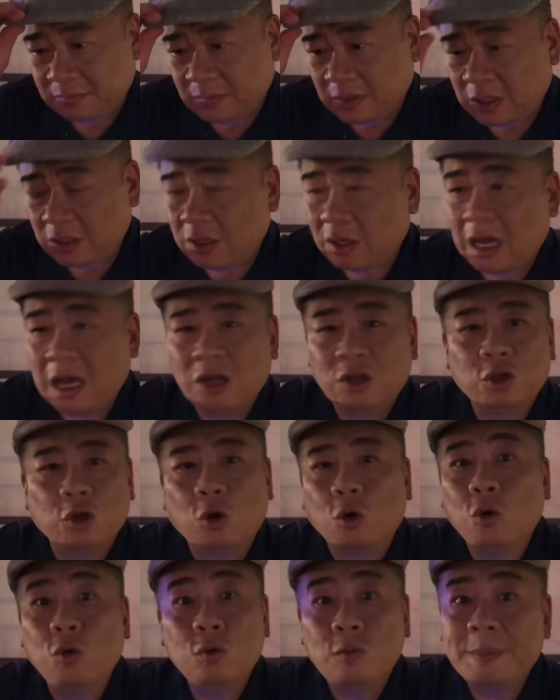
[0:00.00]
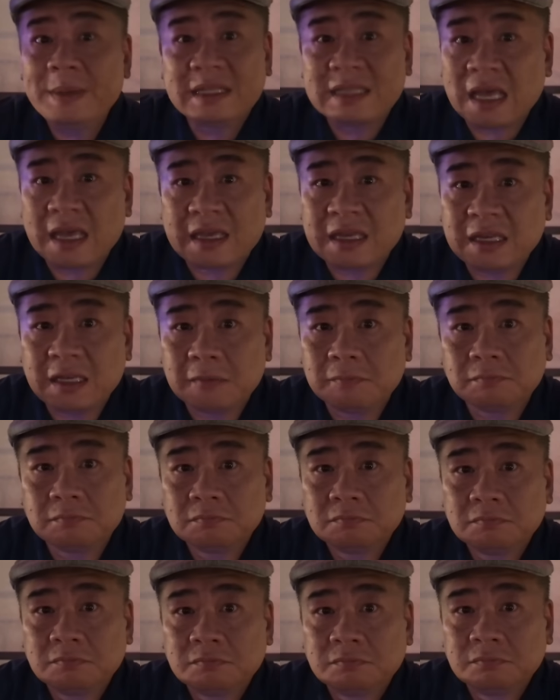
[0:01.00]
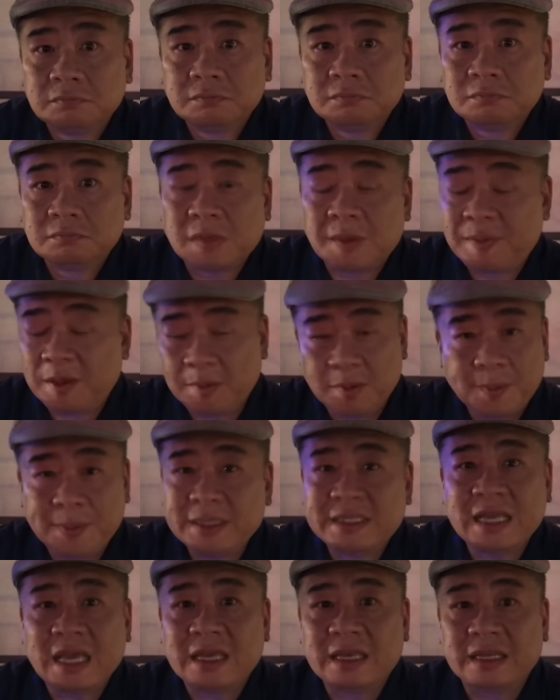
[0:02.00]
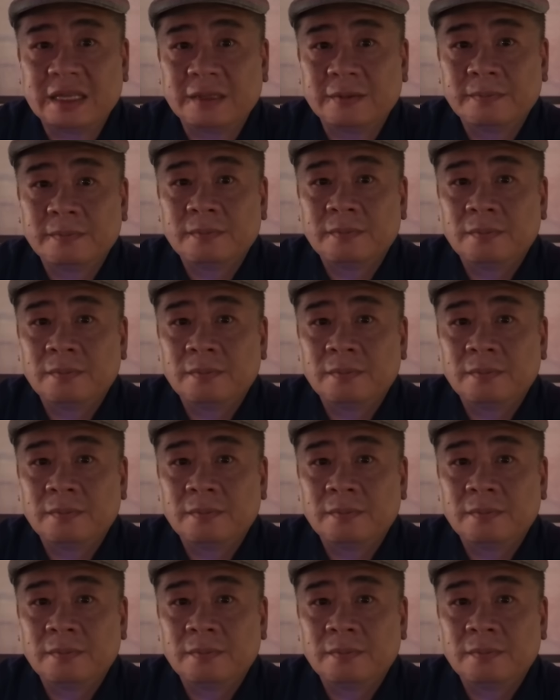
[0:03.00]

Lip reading: You know, I don't know who be taking it, but people be taking it.